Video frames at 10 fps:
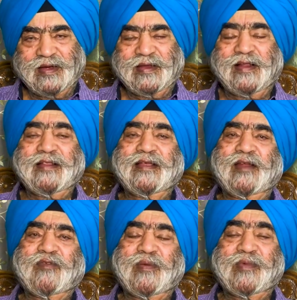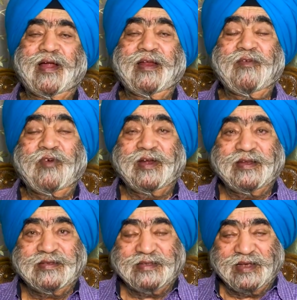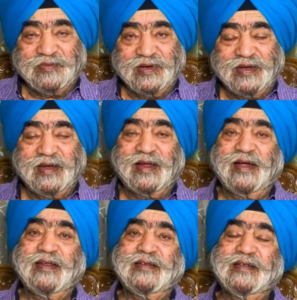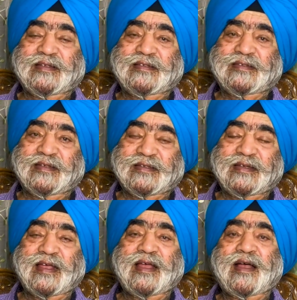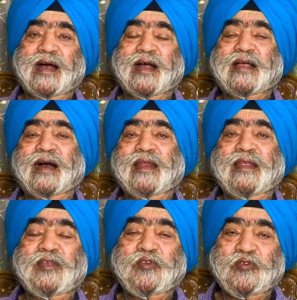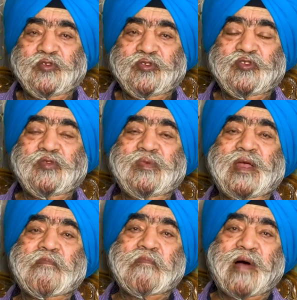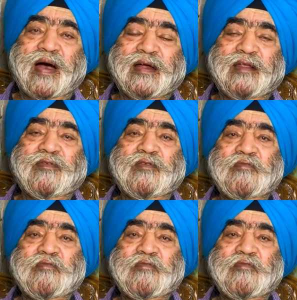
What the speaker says: Till then, from 1947 to 1966, Akali used to be a part of